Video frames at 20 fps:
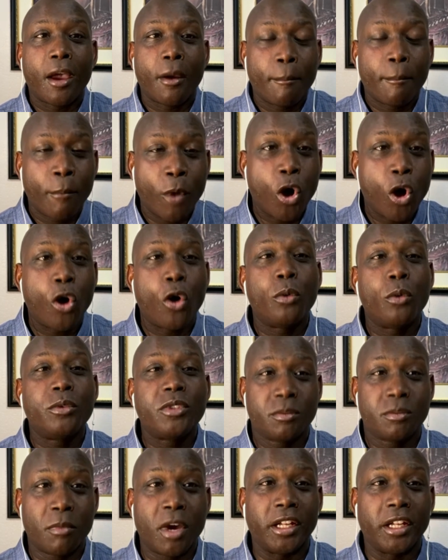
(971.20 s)

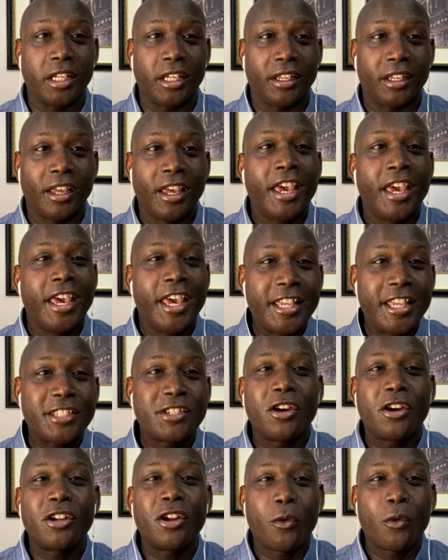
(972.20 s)
Mahomes' money. He's
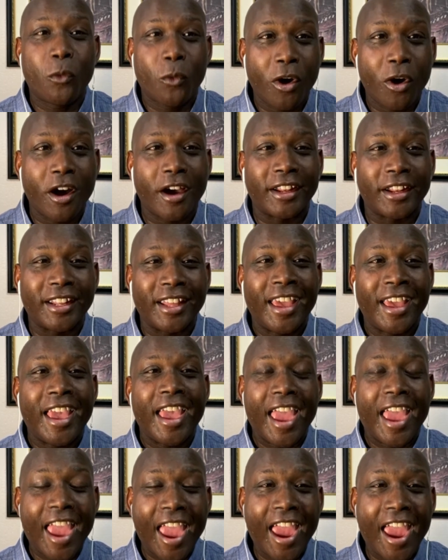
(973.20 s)
going to want
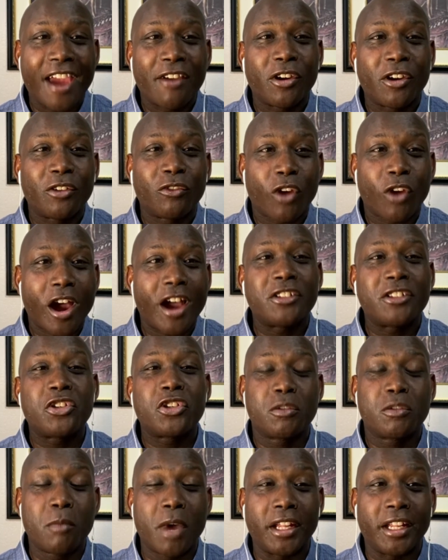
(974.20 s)
Aaron
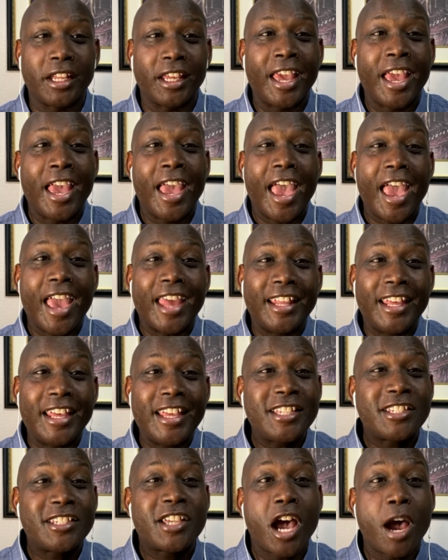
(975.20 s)
Rodgers' money. And
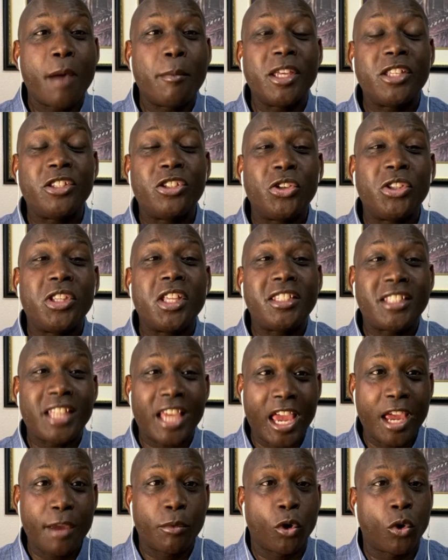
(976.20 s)
he's coming to the
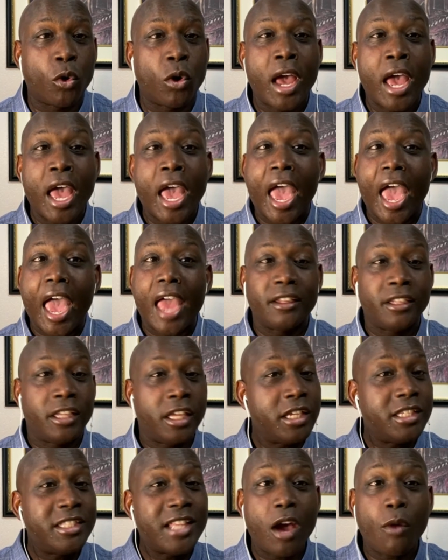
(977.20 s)
table.
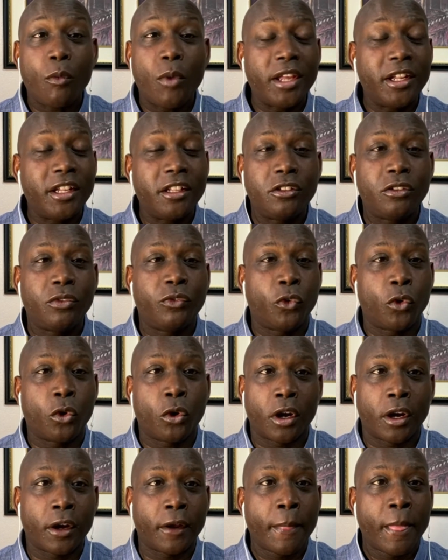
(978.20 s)
He's not waiting
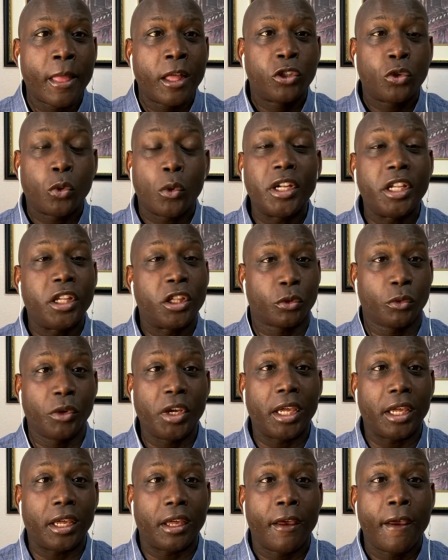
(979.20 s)
for
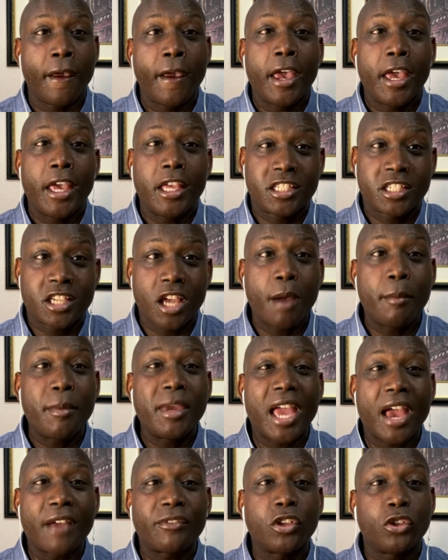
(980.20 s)
23. He's
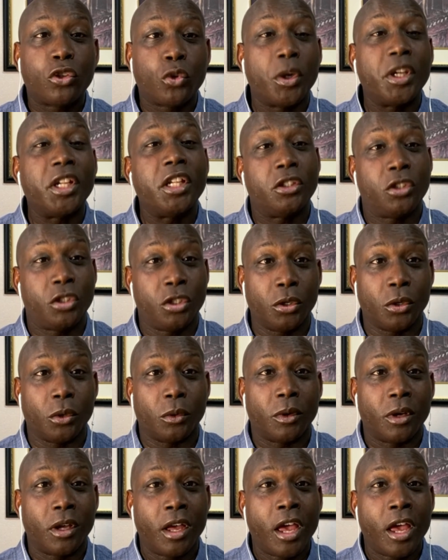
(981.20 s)
coming after 22.